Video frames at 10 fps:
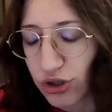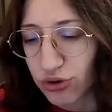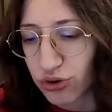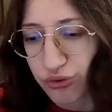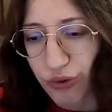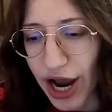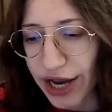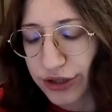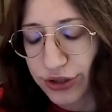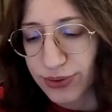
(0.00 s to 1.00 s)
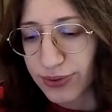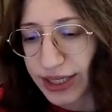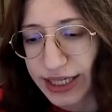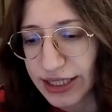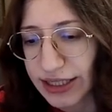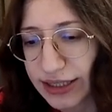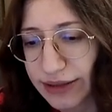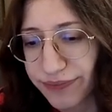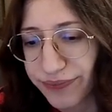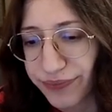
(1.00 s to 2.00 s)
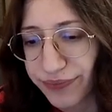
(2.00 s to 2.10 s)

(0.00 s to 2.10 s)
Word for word: I should try and do this.